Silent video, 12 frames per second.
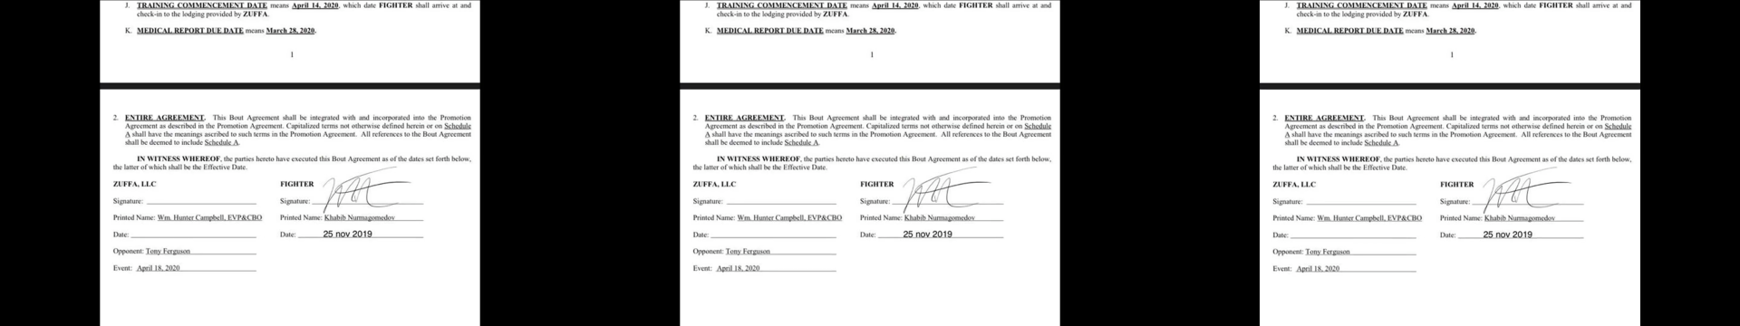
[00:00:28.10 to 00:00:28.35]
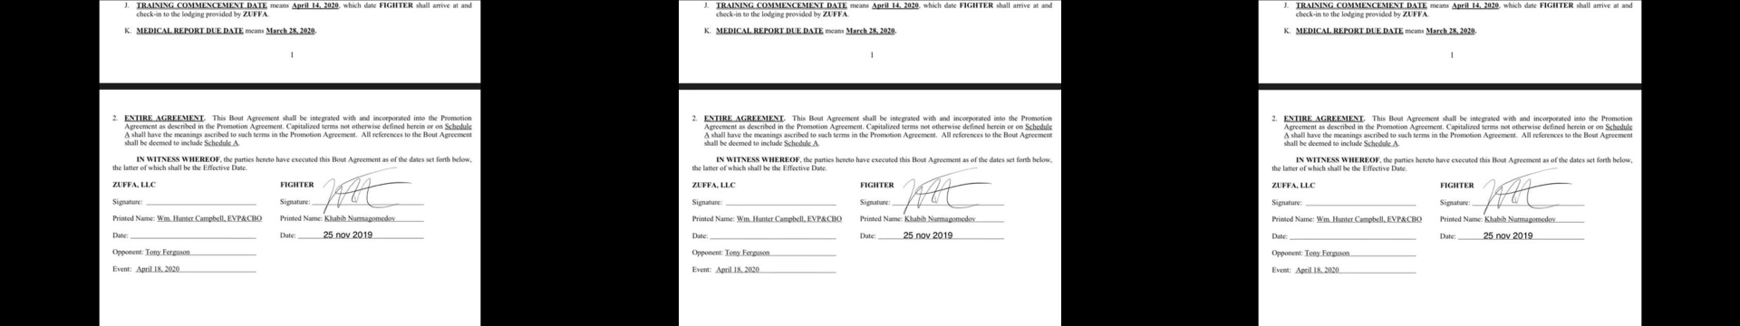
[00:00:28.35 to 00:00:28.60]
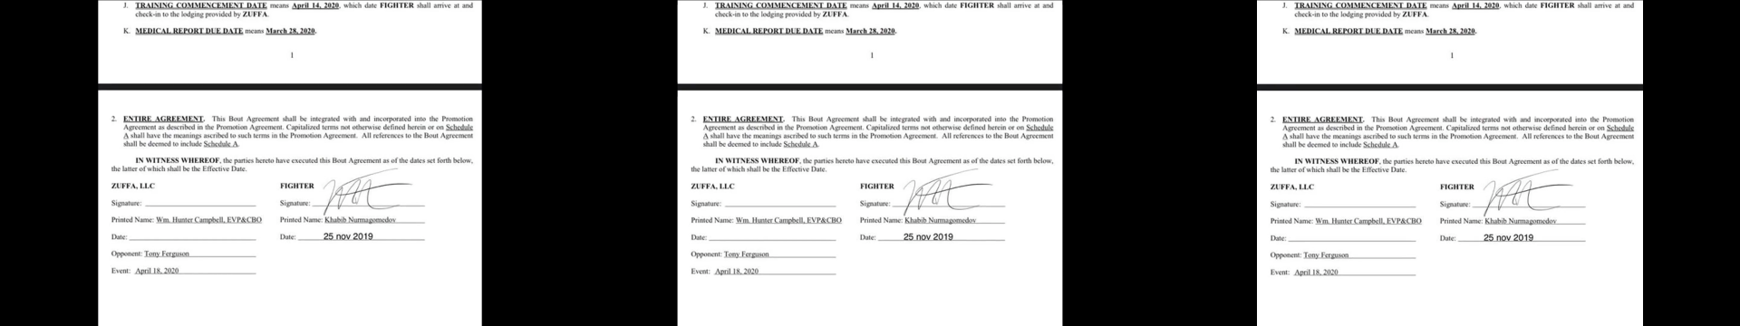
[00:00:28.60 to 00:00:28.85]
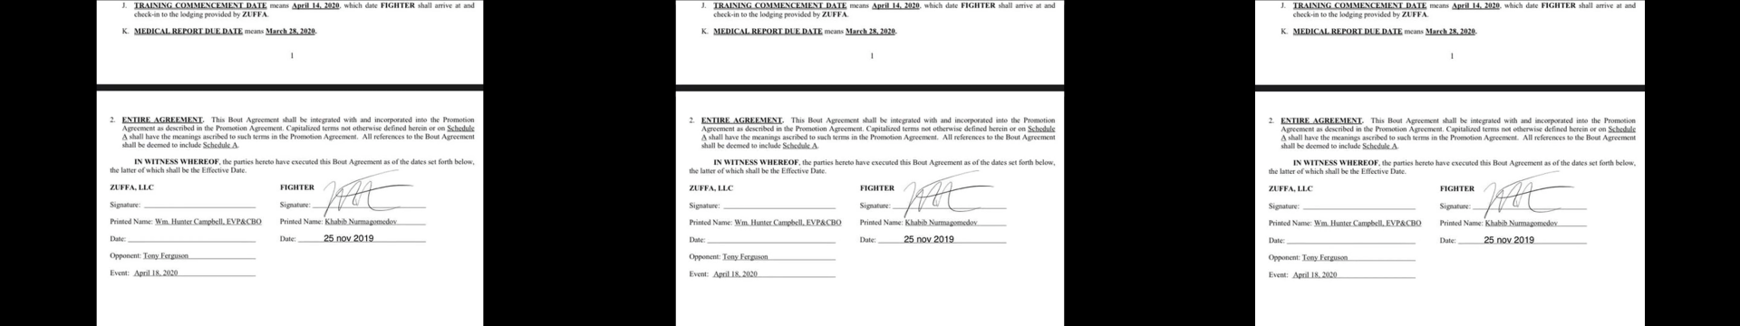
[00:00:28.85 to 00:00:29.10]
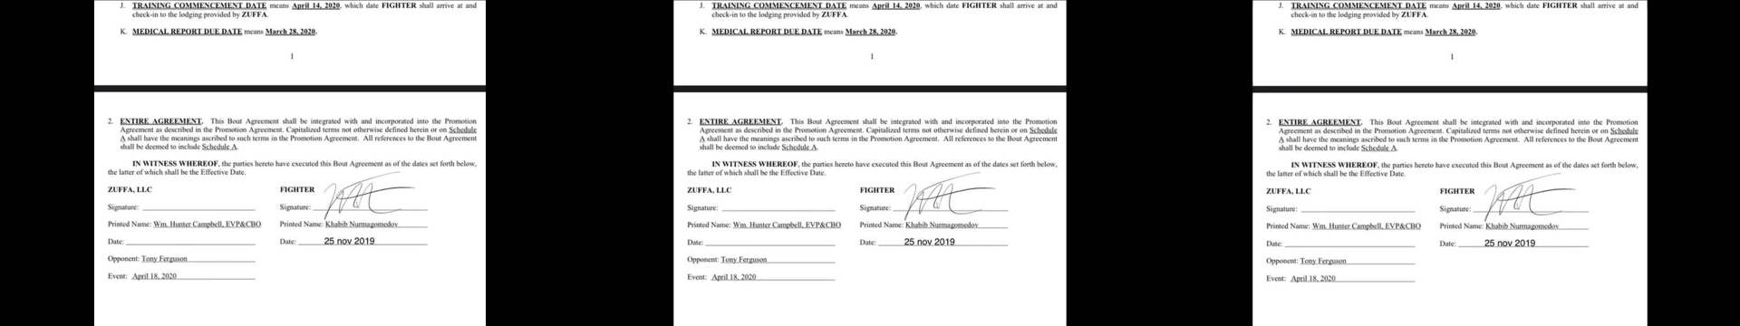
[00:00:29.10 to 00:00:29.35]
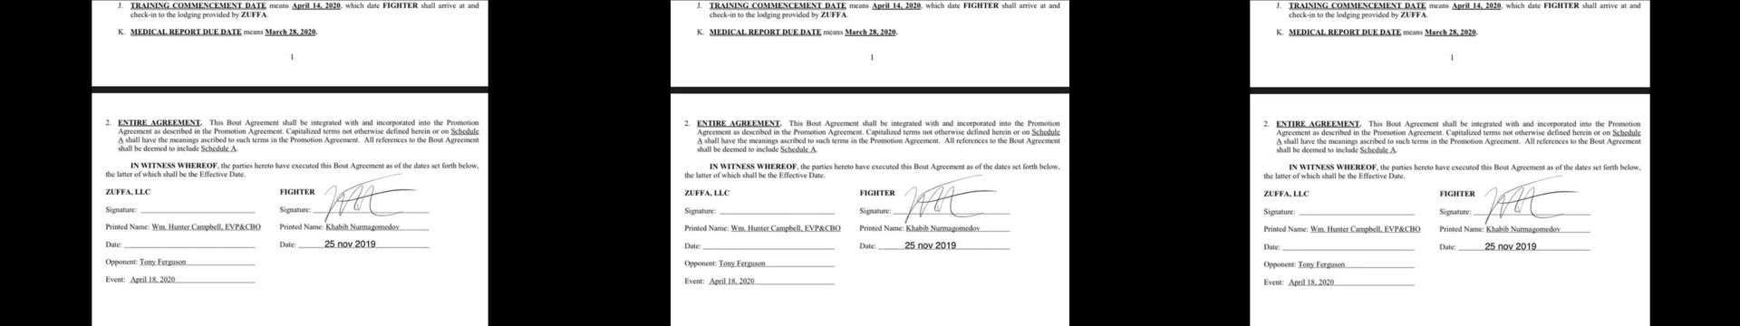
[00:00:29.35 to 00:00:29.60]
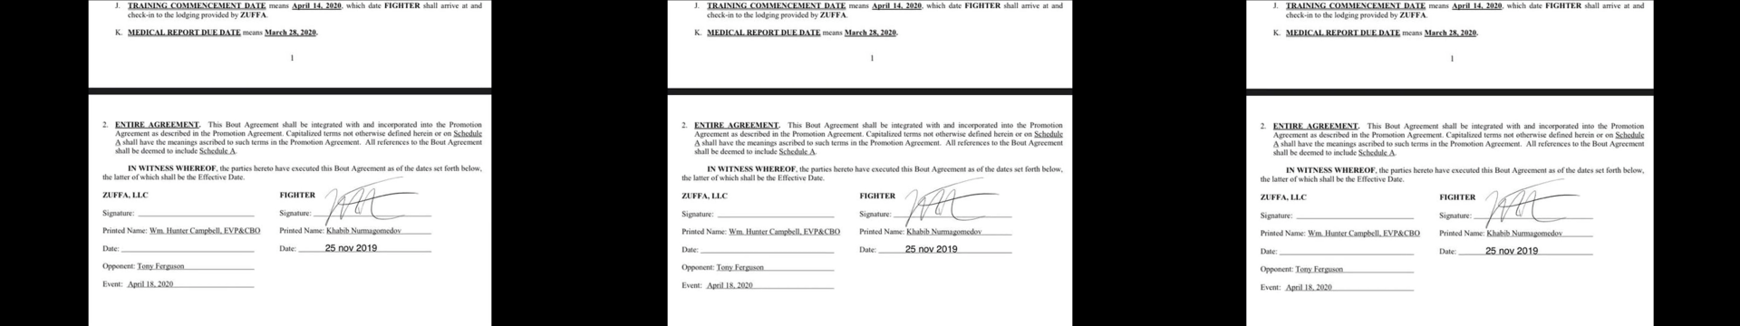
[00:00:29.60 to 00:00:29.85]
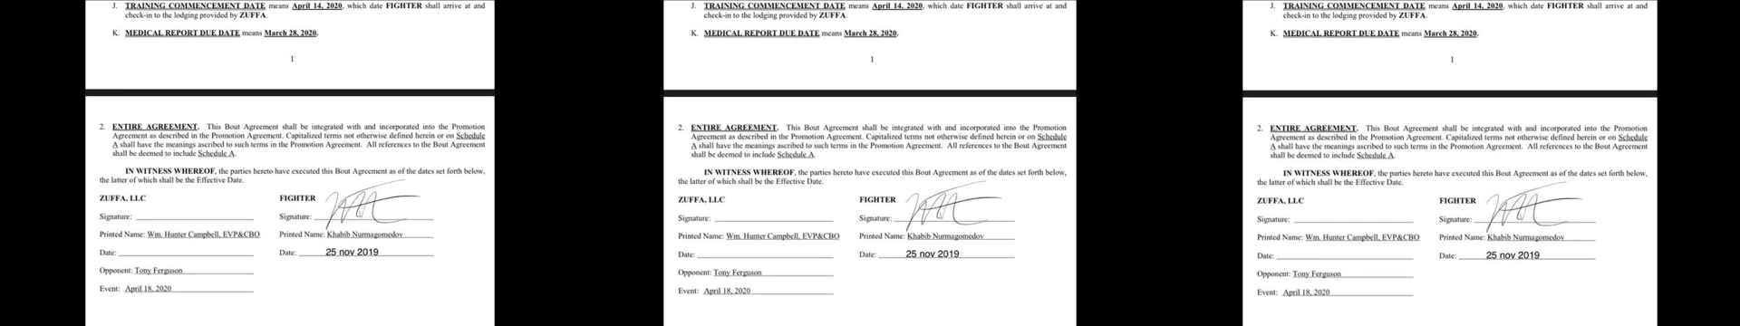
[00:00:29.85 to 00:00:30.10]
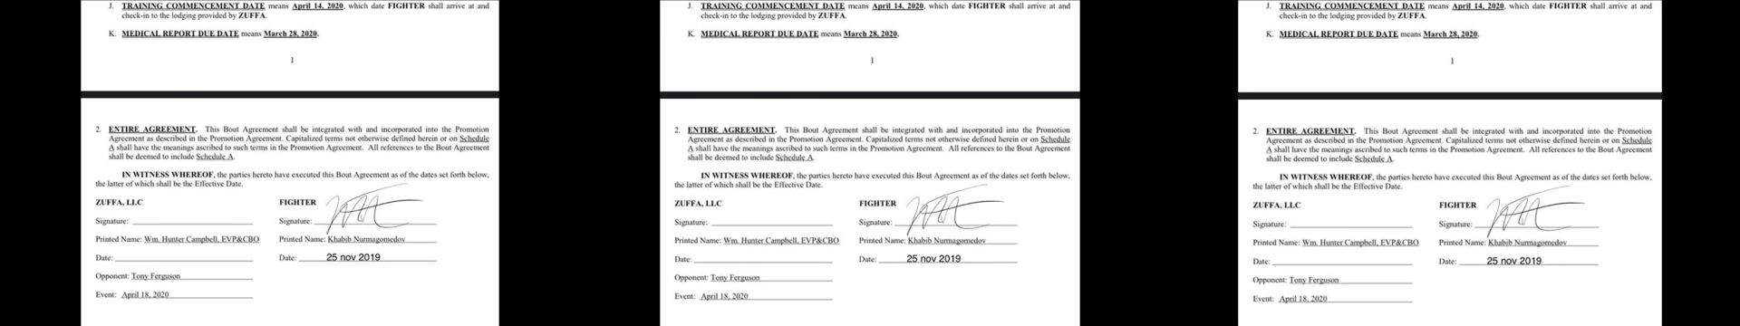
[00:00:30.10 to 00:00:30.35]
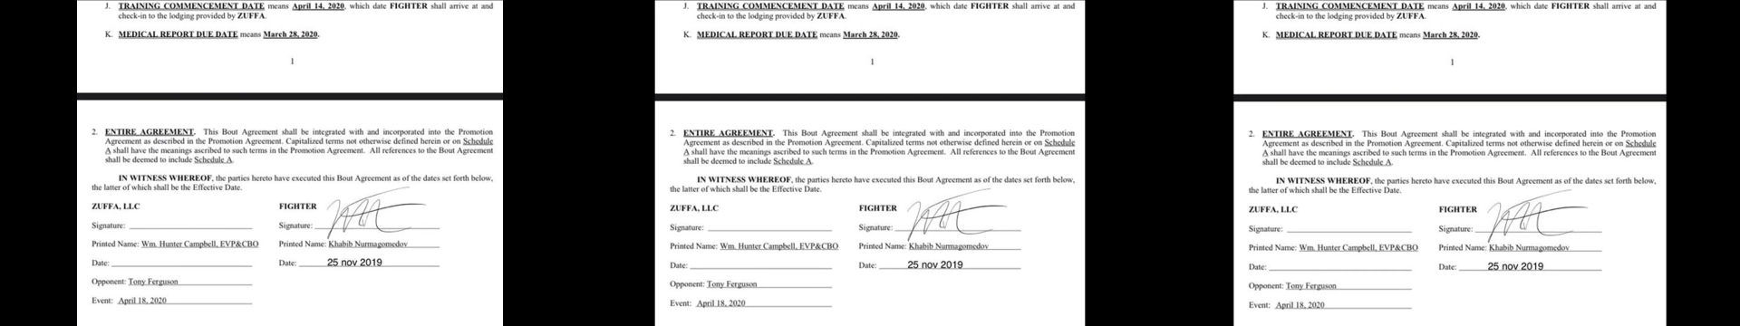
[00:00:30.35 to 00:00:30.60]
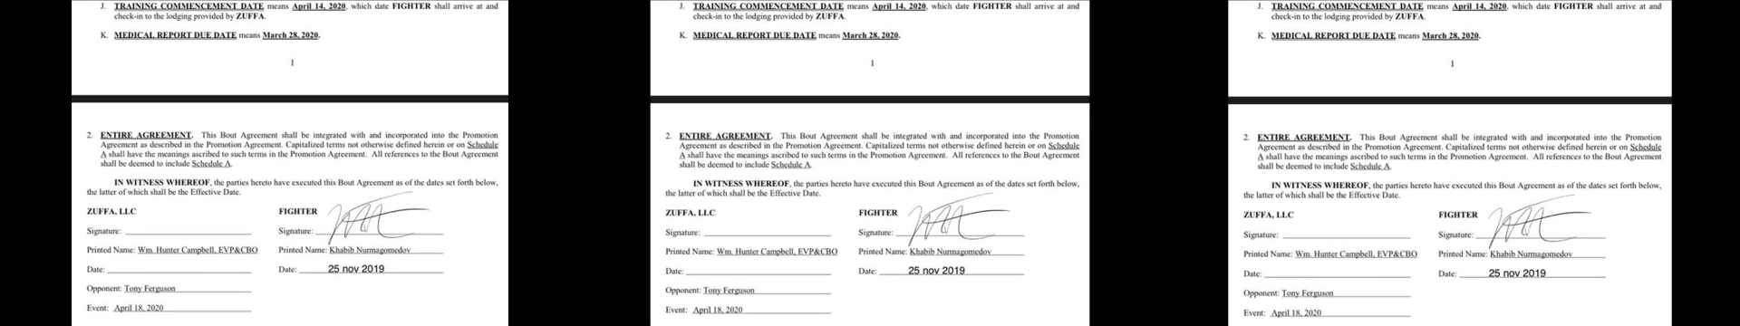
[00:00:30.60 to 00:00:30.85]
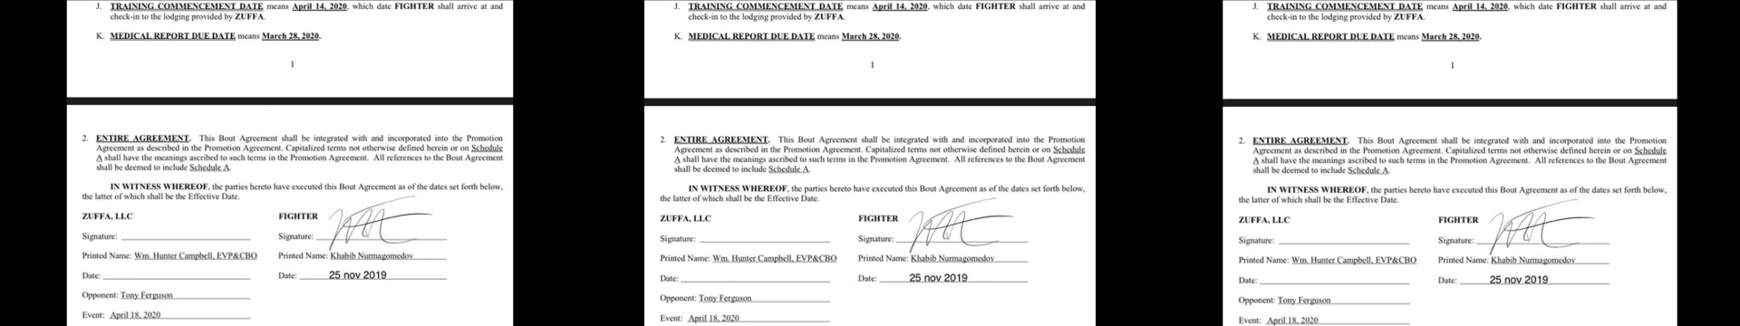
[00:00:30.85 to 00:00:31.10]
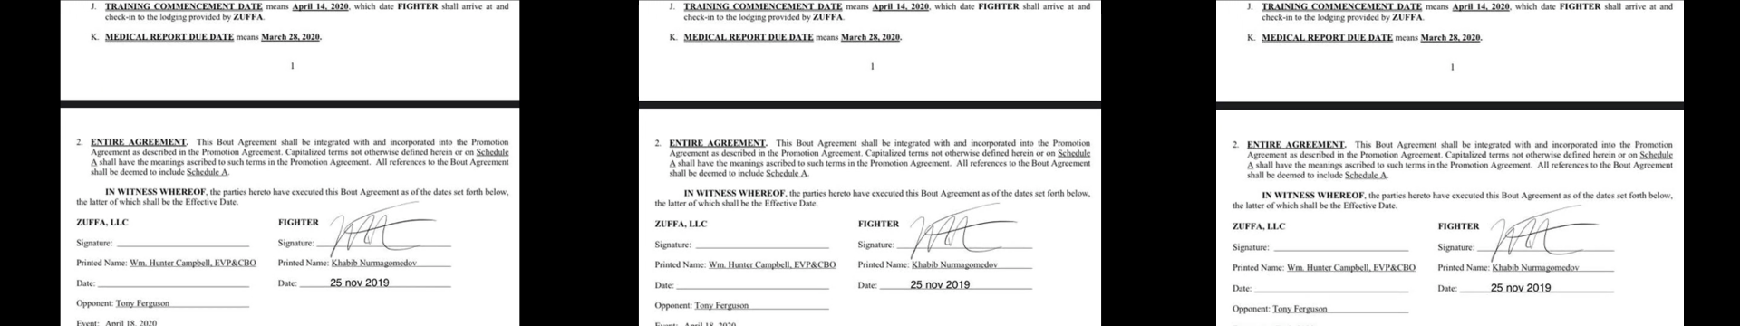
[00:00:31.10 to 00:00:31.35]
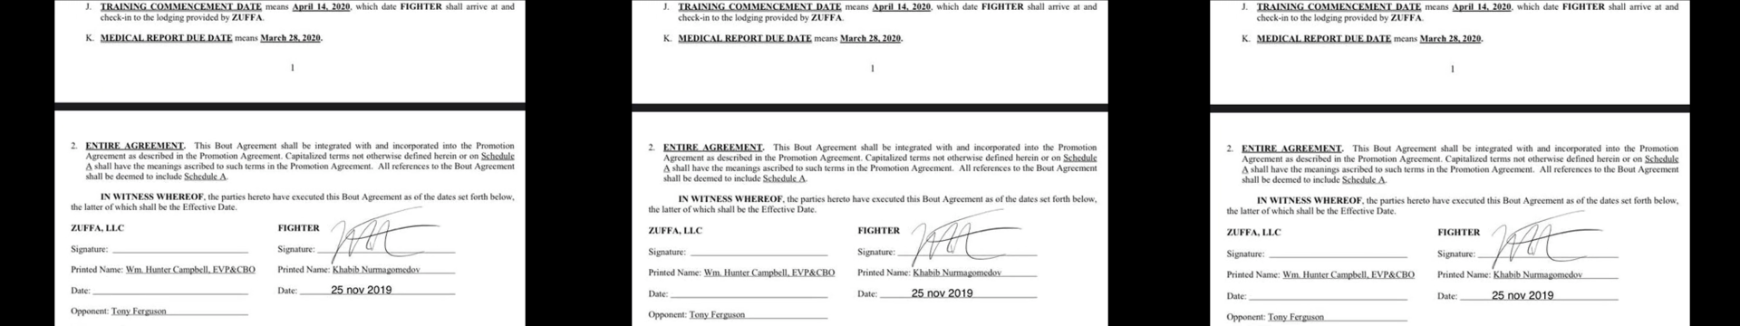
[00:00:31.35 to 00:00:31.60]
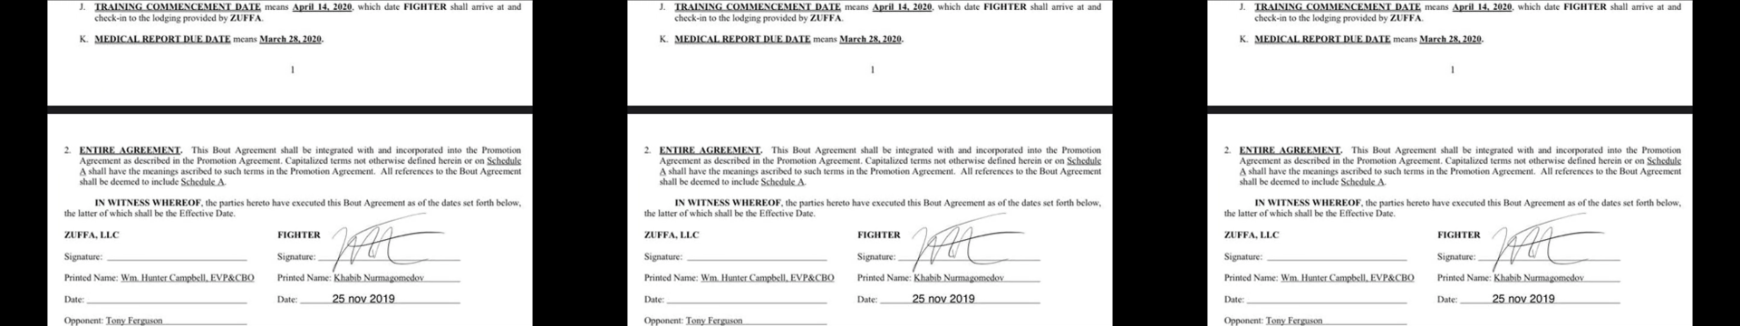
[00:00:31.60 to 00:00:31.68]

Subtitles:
[unreadable: no face in view]